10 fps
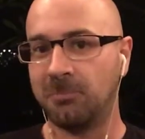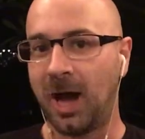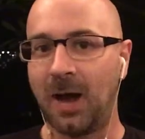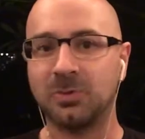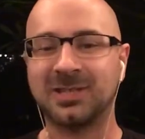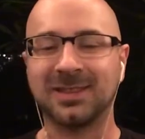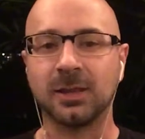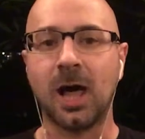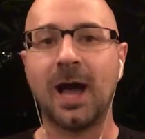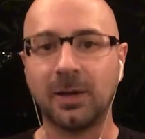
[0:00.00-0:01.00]
I was in
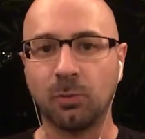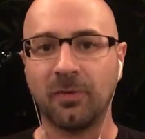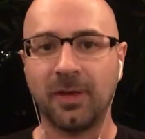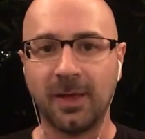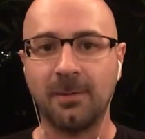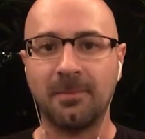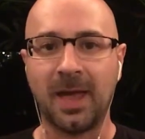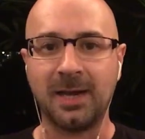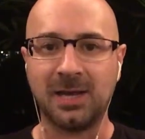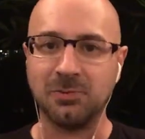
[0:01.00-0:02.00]
line with him,
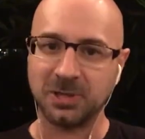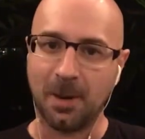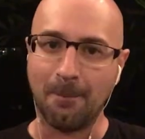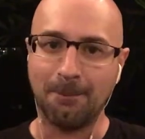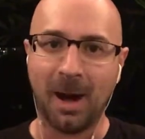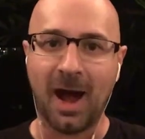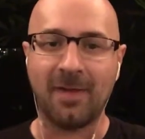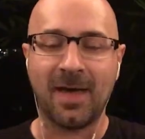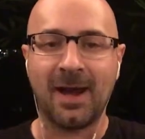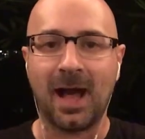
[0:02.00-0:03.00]
and he was going to buy
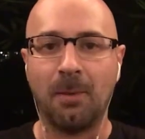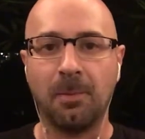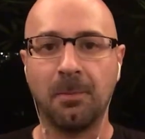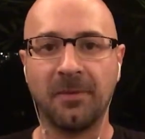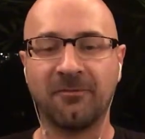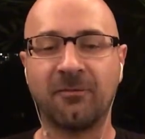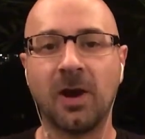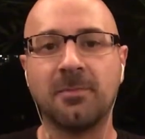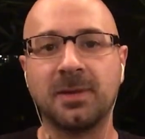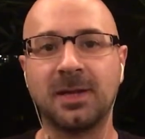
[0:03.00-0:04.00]
that album in
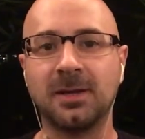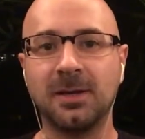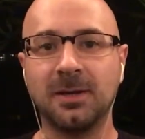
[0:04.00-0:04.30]
front of me.